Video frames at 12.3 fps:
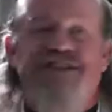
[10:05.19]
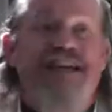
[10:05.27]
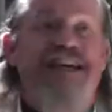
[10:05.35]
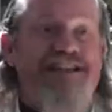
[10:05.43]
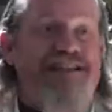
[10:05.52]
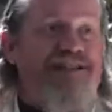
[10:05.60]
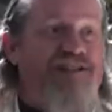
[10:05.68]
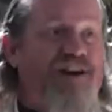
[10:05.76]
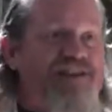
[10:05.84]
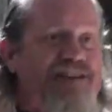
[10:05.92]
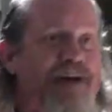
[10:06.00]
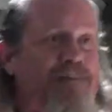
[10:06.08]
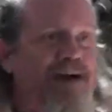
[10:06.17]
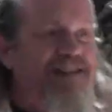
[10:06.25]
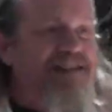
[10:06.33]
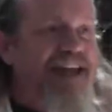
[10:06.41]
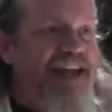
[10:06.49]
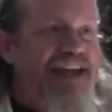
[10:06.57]
And Jesus starts out by
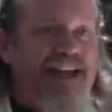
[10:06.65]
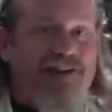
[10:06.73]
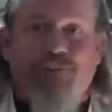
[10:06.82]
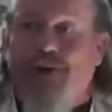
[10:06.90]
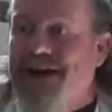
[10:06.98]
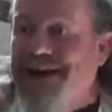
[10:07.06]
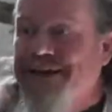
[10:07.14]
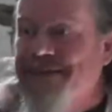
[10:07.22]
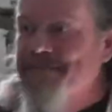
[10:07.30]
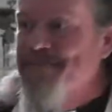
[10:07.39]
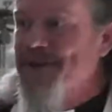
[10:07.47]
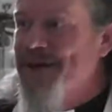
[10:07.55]
saying, guess what?